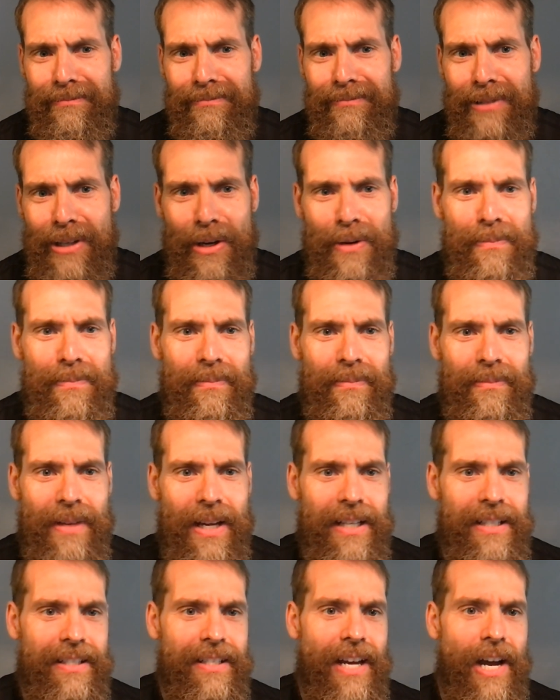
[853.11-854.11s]
So
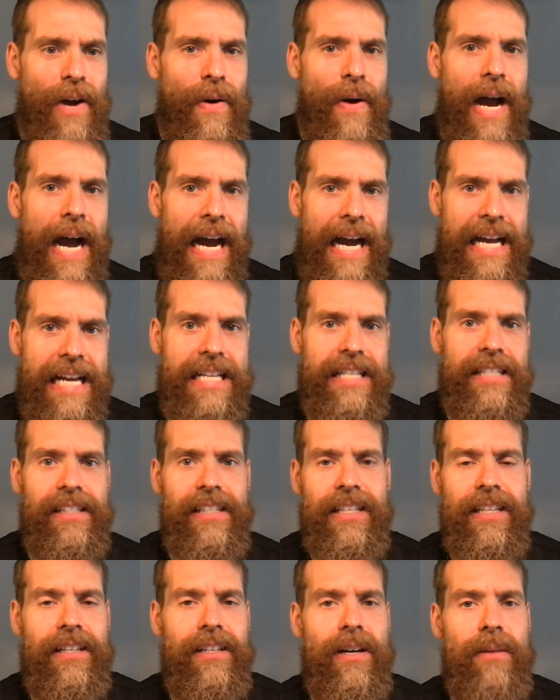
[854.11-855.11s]
that's how I
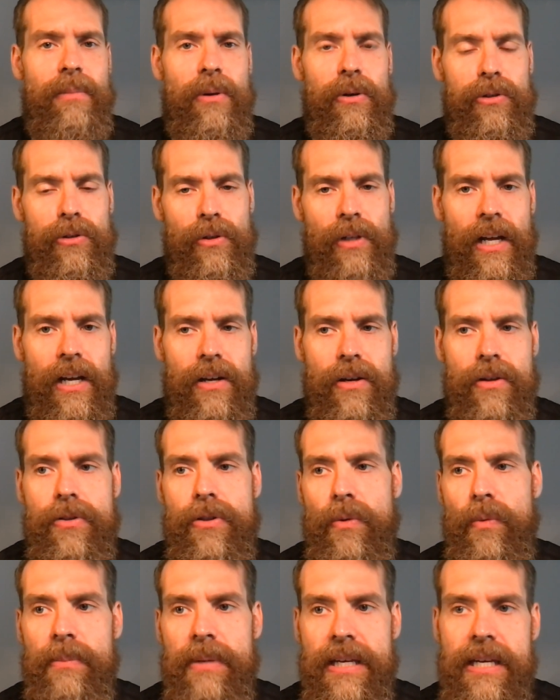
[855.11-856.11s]
seek emotional health
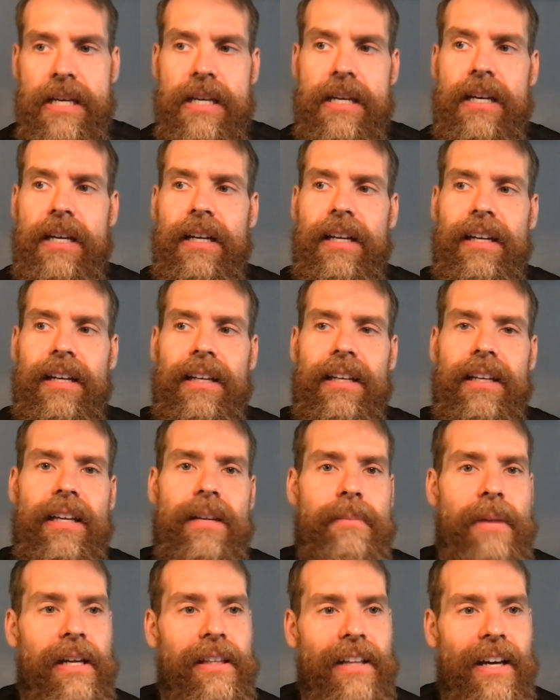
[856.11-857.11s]
and being in
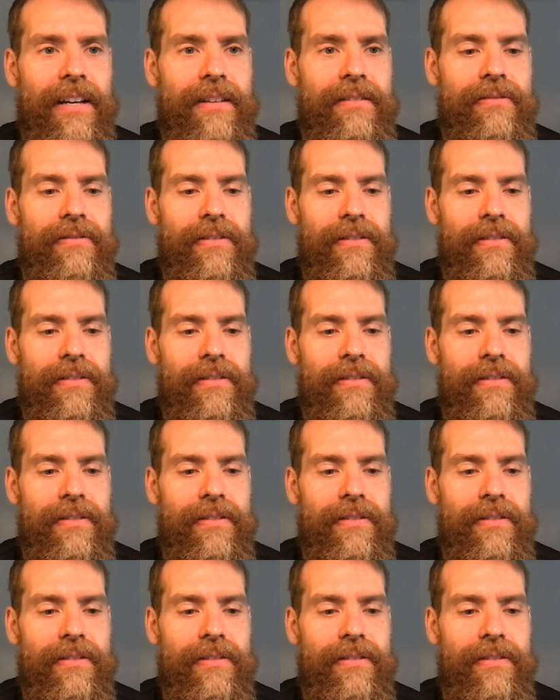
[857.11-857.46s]
my life.